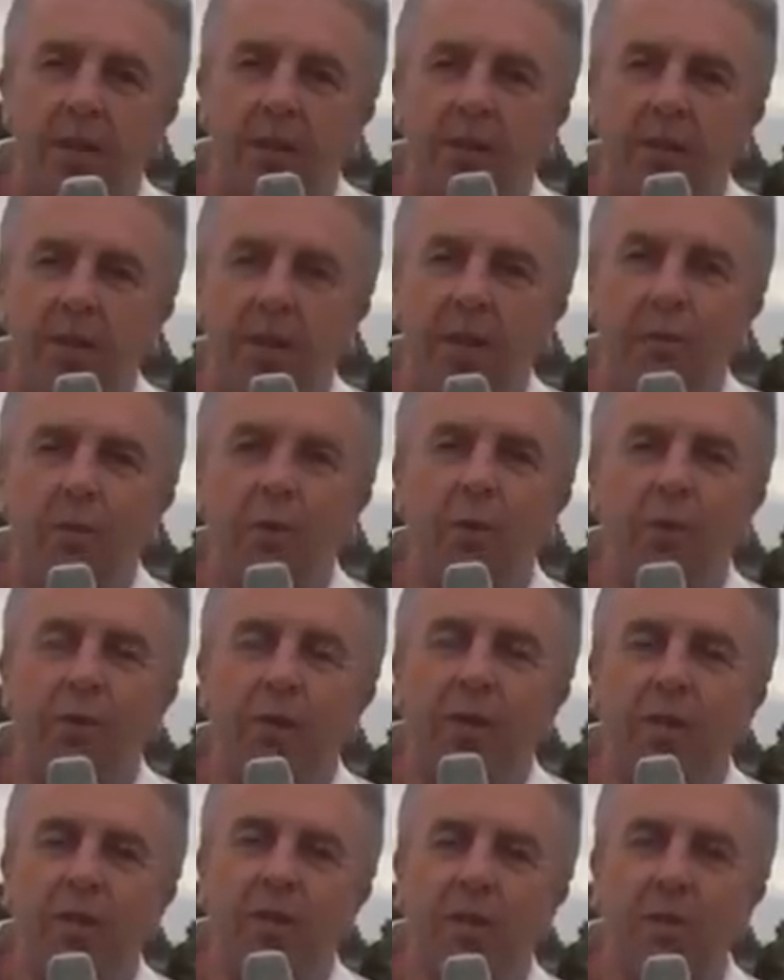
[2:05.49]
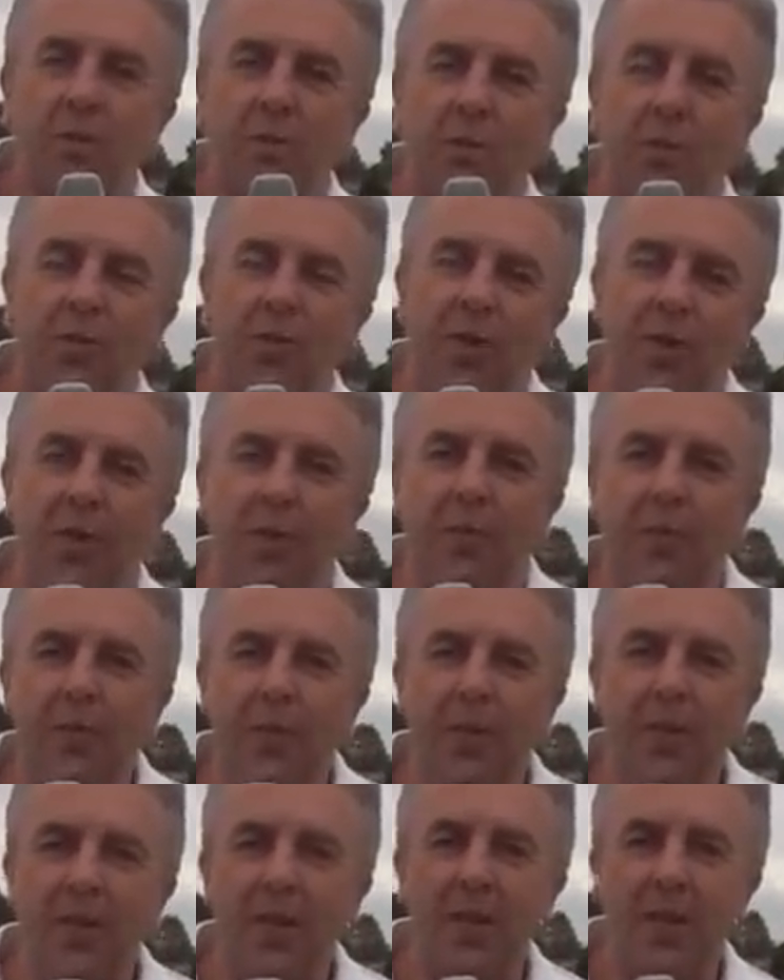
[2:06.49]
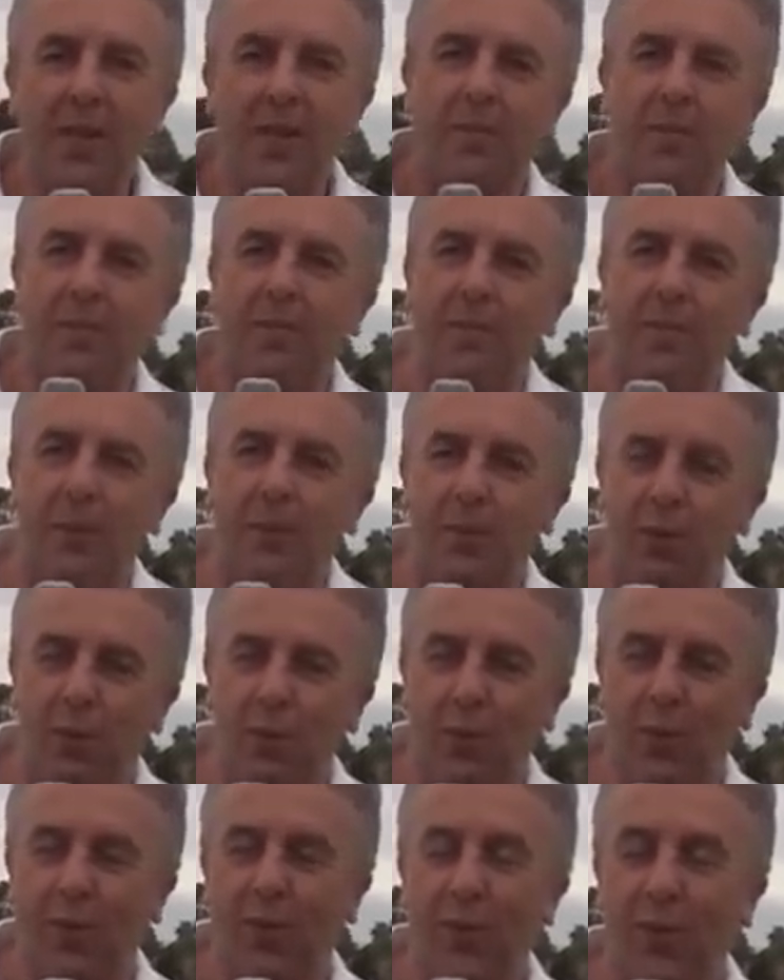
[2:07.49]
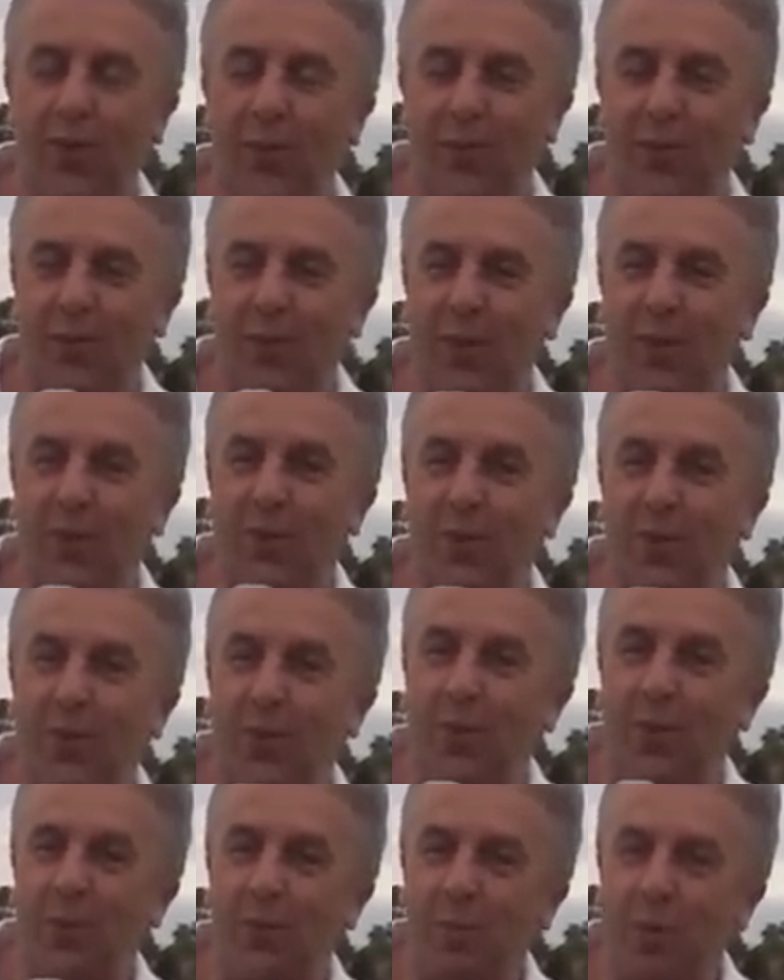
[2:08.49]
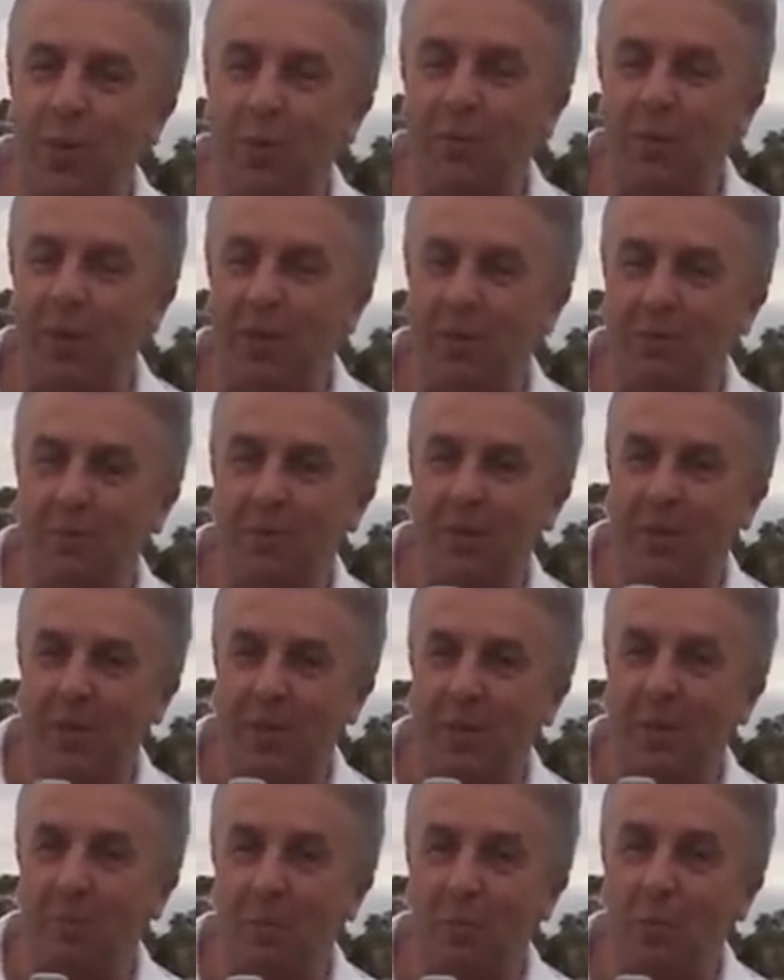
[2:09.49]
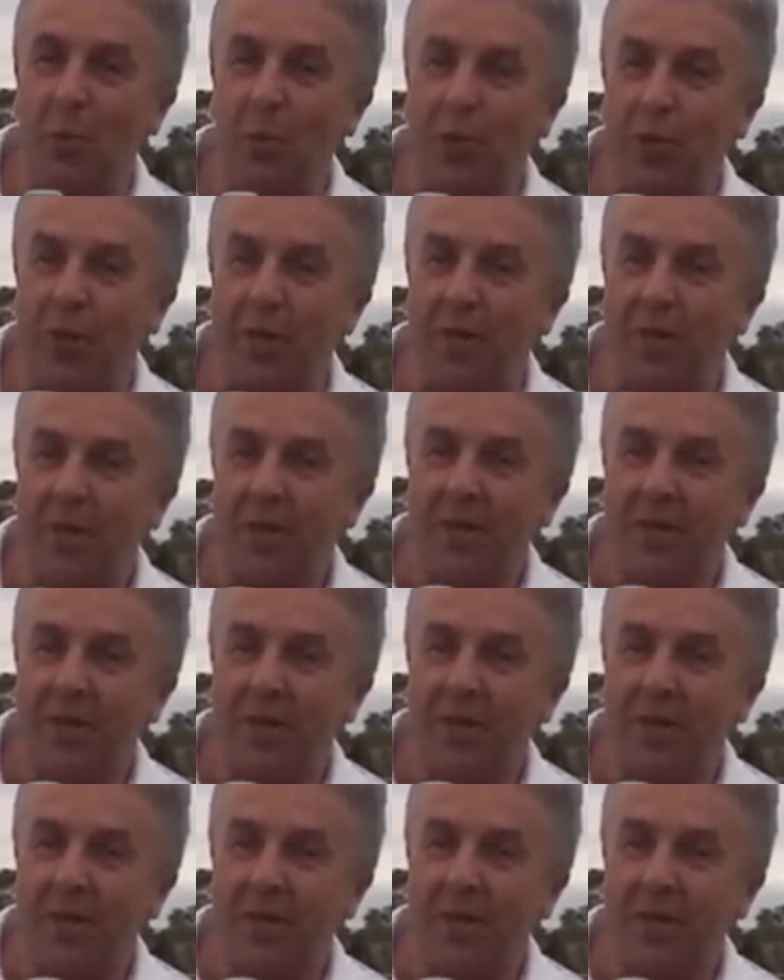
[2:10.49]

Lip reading: Designing water fences is always fun. Obviously, you've got to first off, you've got to put it where there's going to be water.